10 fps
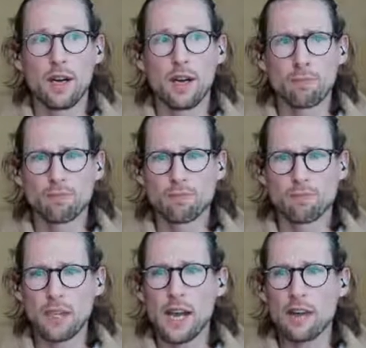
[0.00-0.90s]

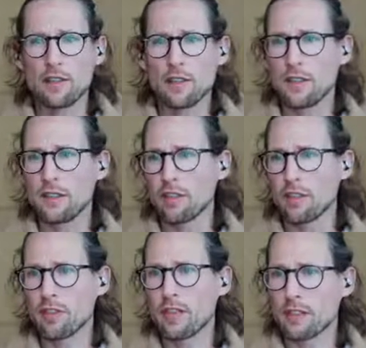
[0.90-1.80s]
Um, but yeah,
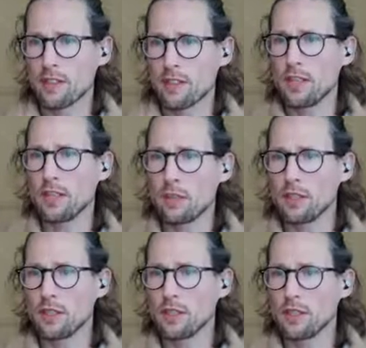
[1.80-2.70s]
I don't know if it answers
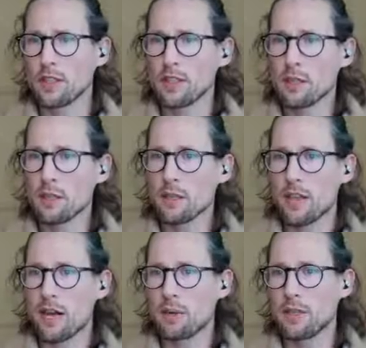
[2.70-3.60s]
that
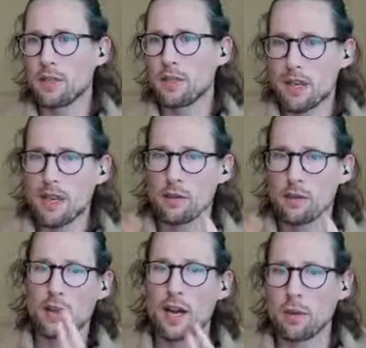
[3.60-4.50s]
entirely, but that's
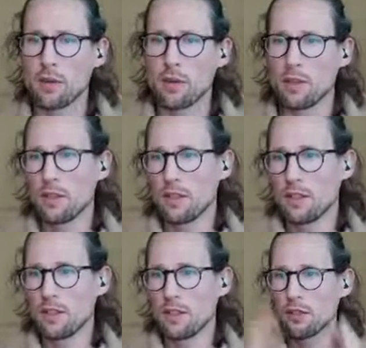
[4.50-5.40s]
kind of where I would
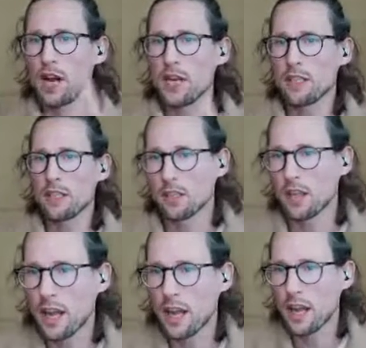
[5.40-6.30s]

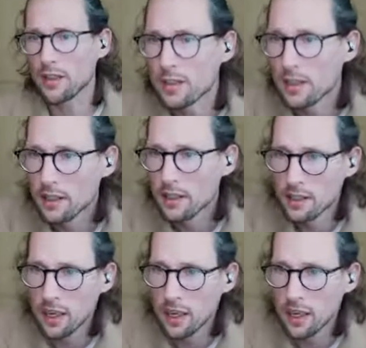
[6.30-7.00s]
try to land